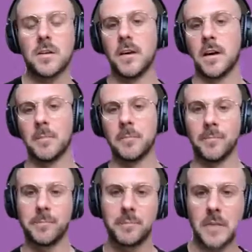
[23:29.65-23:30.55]

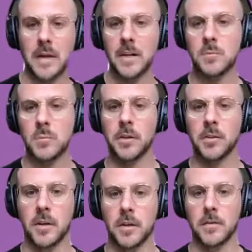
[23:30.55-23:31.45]
I guess, what are your
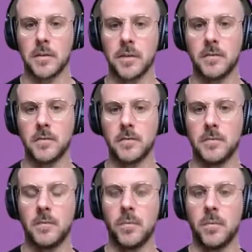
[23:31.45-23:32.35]
thoughts around
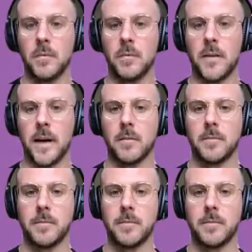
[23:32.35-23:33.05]
that?